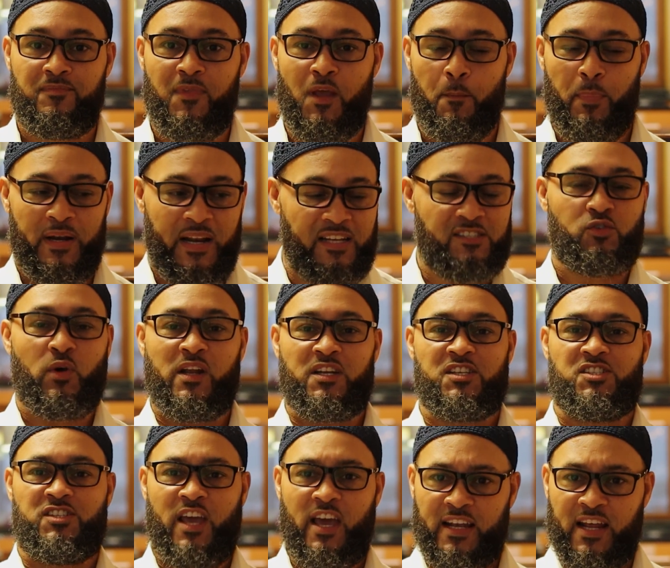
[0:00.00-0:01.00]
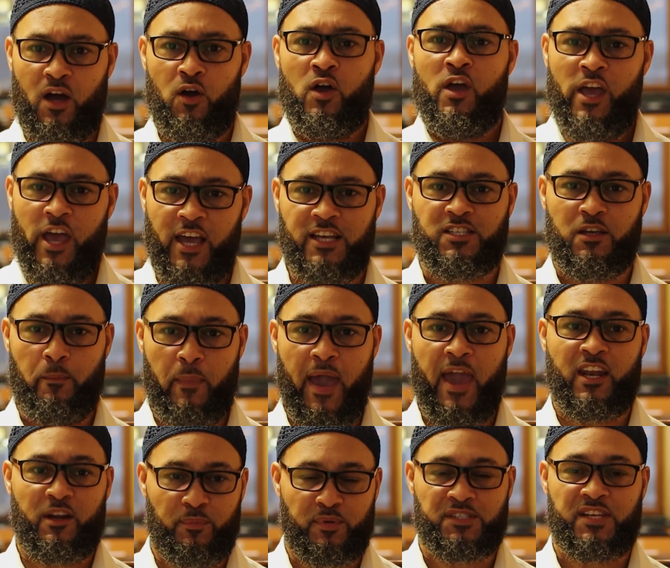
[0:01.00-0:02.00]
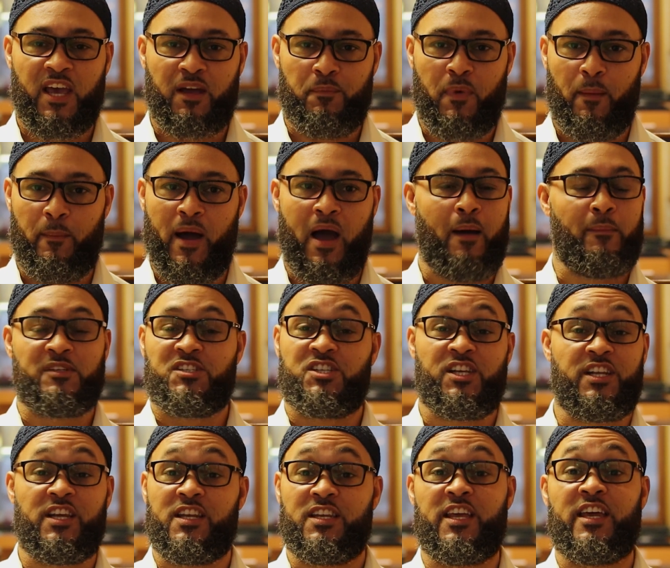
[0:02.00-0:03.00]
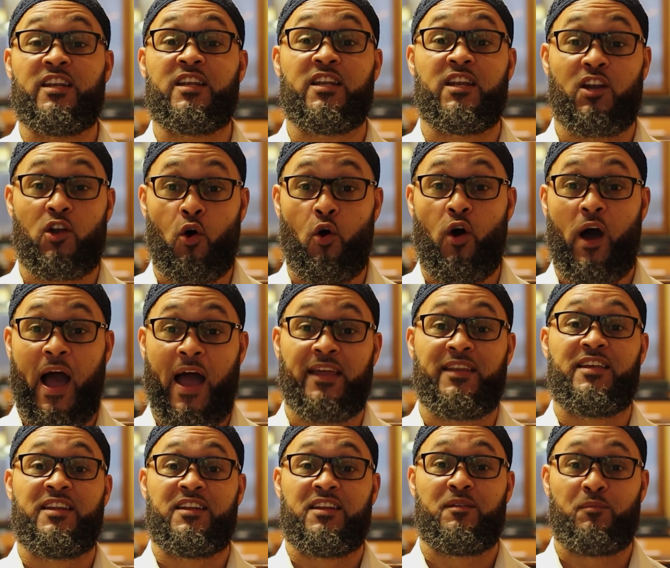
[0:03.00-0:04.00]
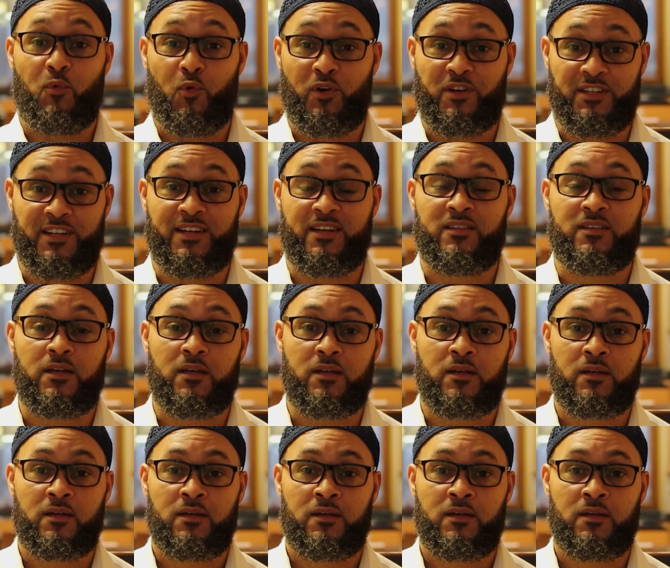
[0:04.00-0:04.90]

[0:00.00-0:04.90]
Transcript: But I try to stand out as a man to protect my mom, and she didn't need it at all. I needed it more than anything.